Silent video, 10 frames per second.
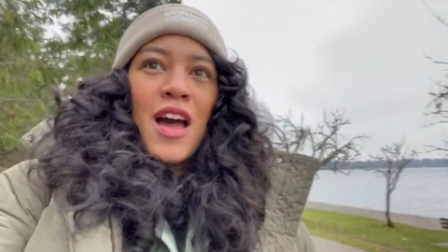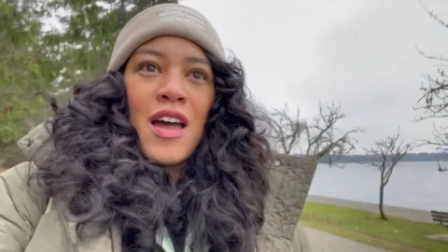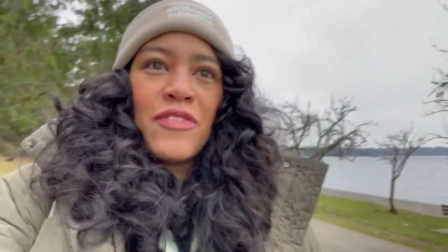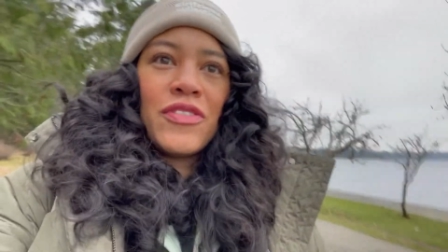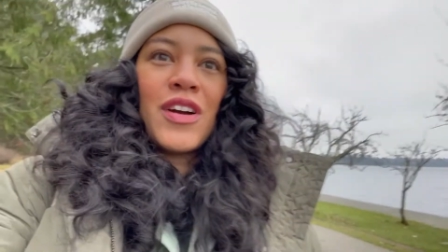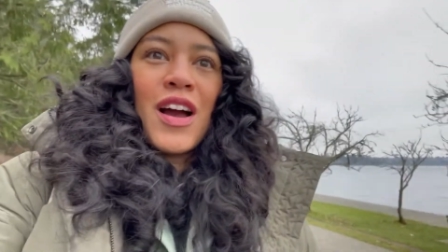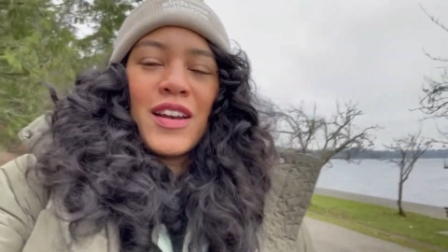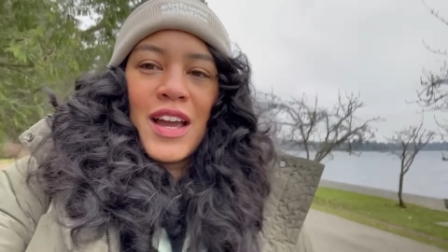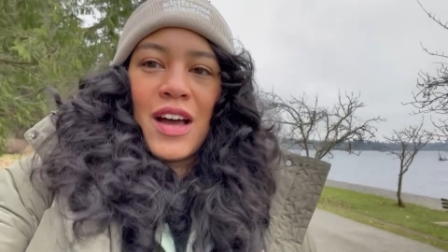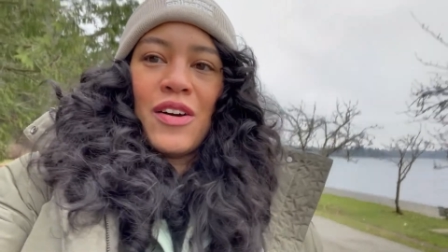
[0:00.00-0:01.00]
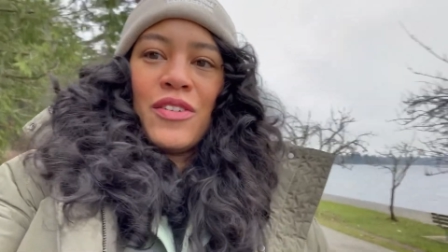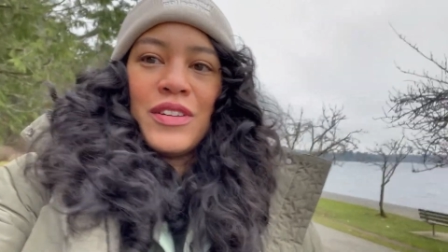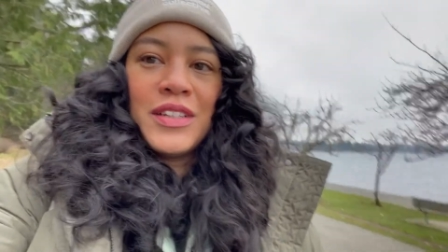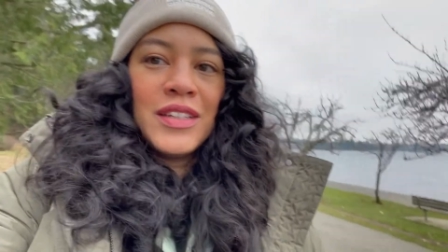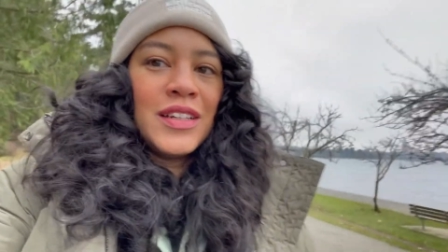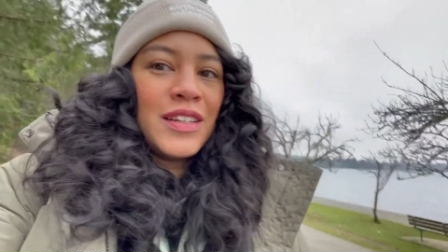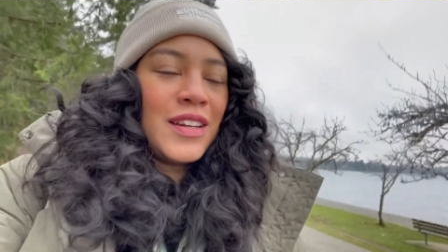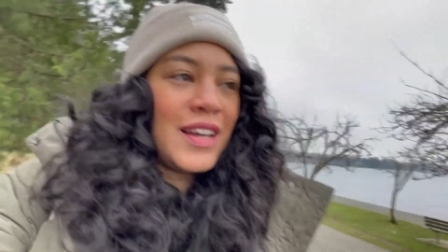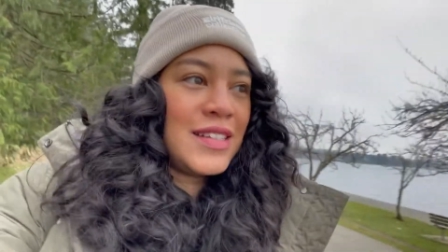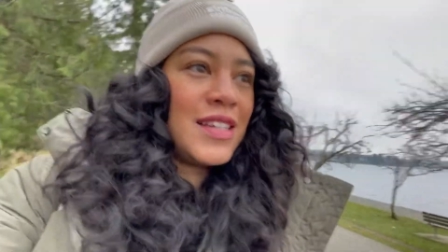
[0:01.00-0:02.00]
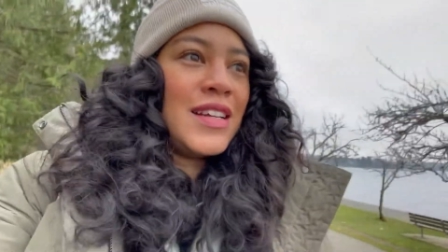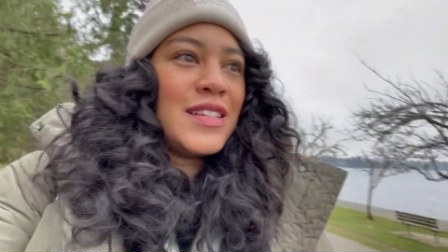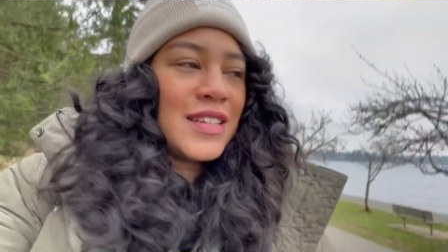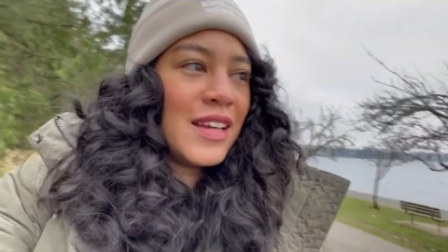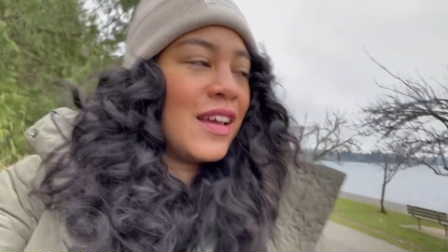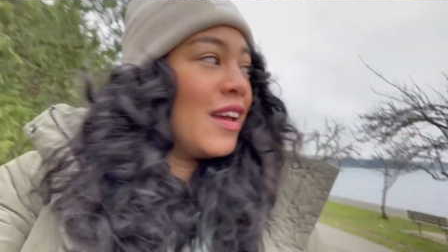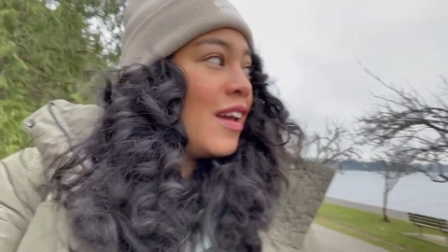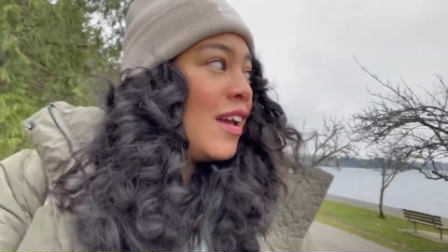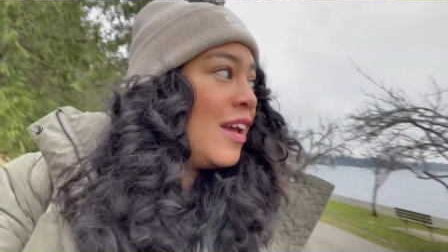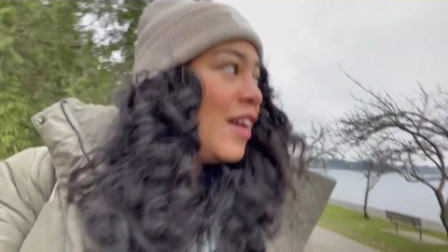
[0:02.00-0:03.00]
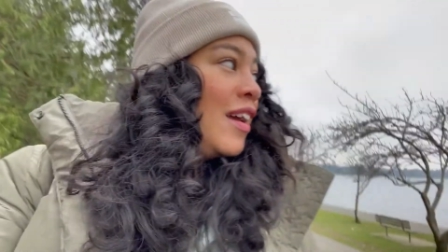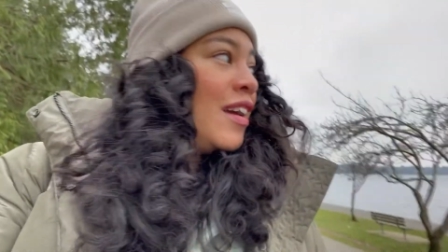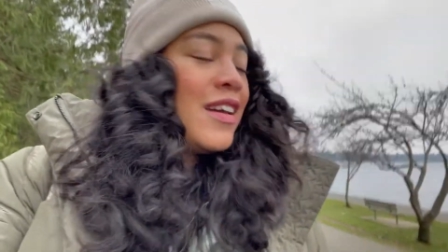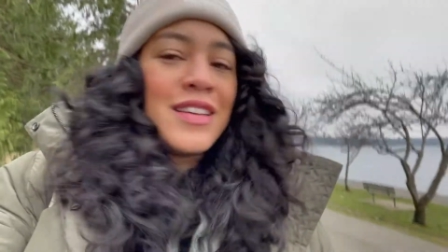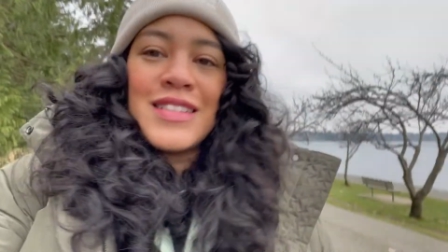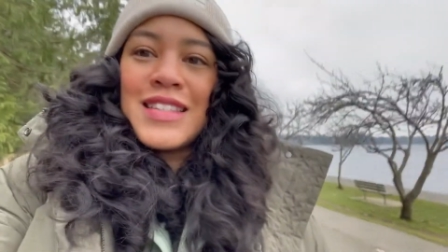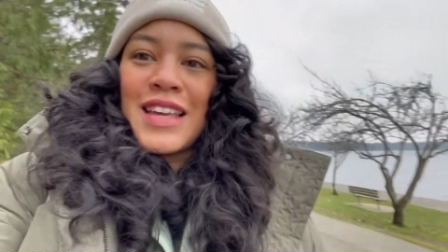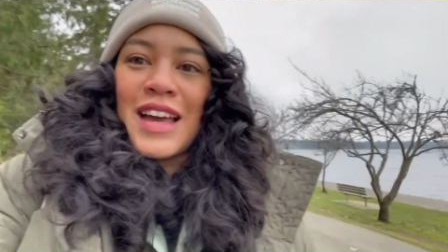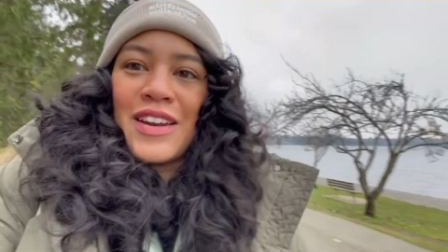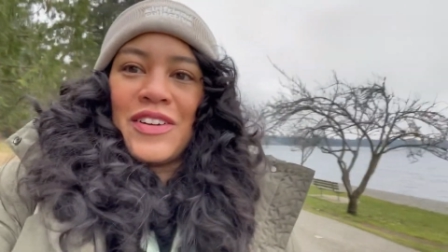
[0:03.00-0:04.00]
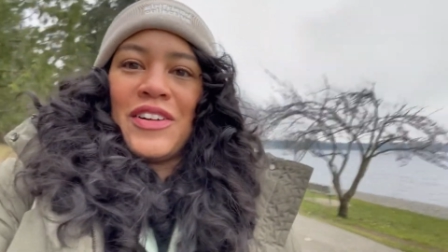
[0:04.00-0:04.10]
I've forgotten how nice it is in Seattle.